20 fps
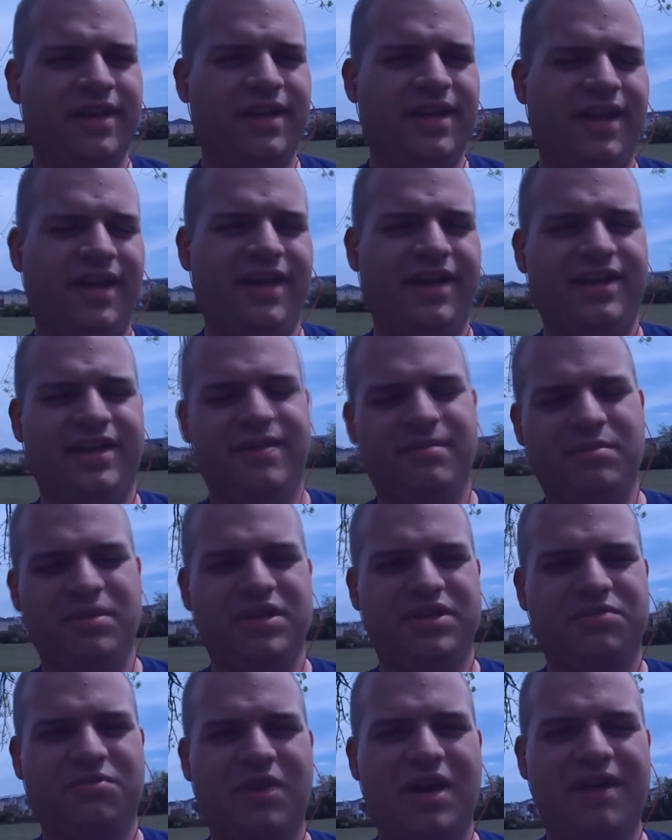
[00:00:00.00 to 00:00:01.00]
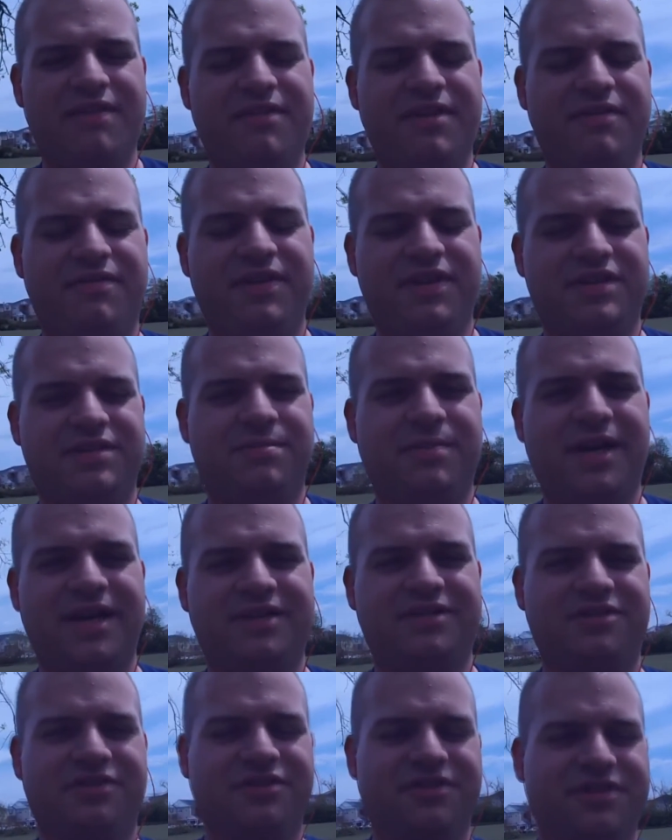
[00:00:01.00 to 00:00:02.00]
and him and his wife, he fixes
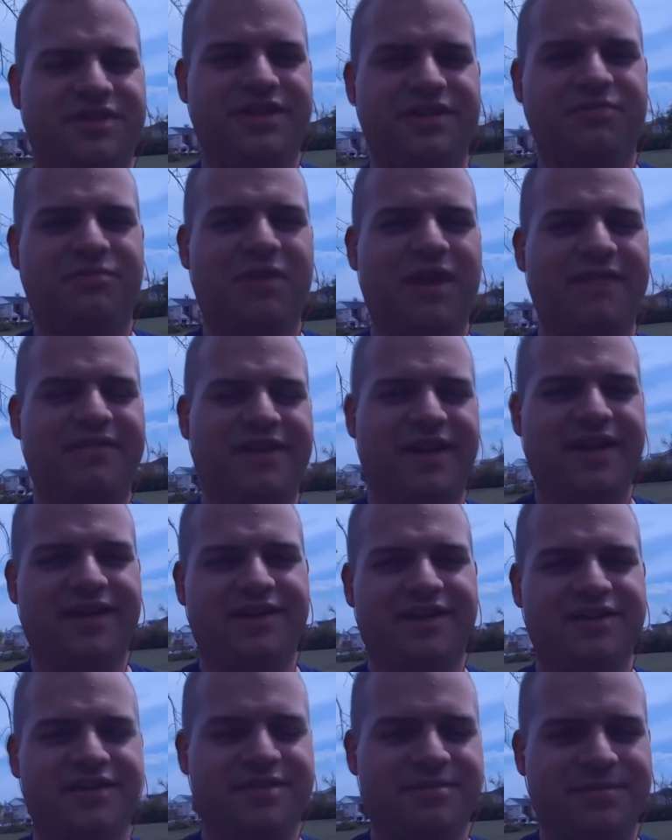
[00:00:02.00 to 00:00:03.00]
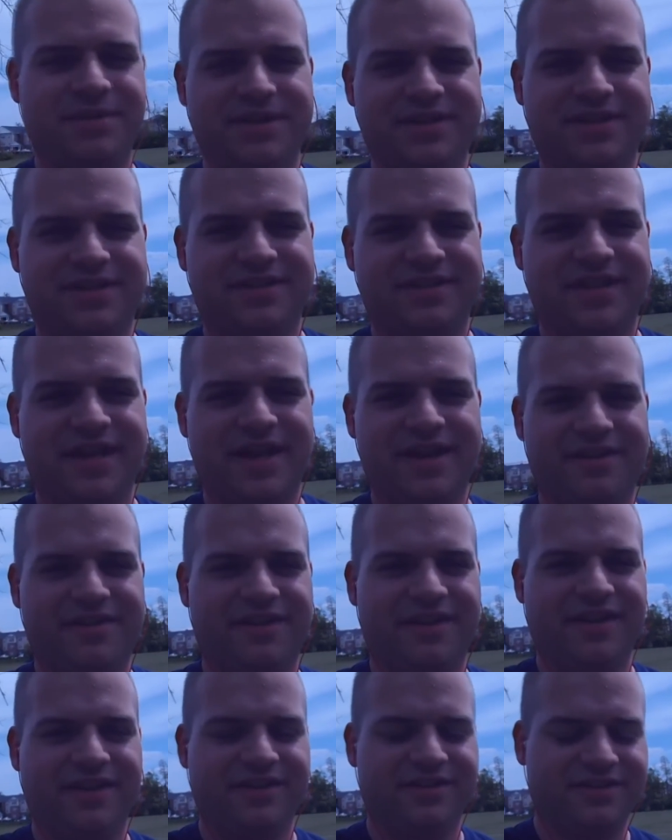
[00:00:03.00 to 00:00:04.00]
bicycles. His wife kind of does the business side of
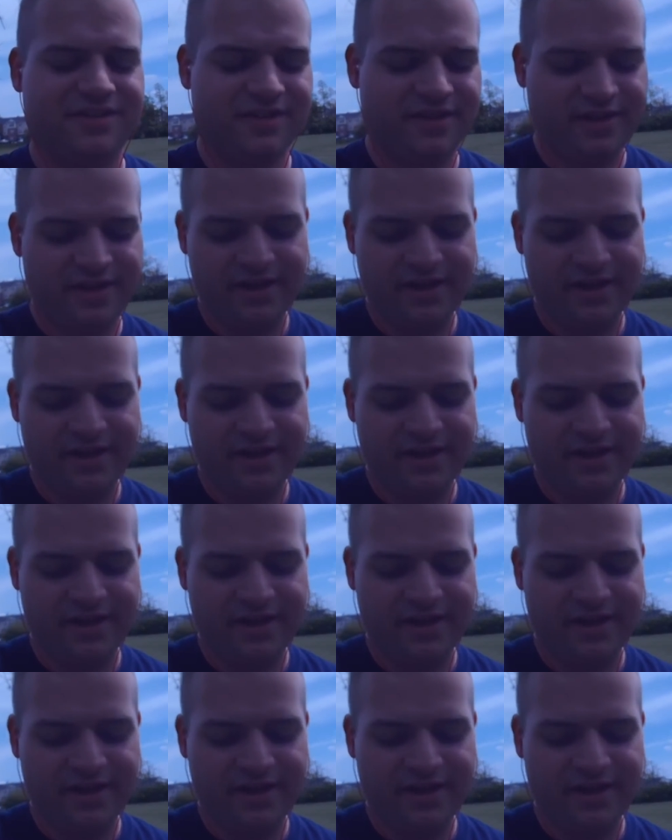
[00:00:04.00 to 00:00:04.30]
things.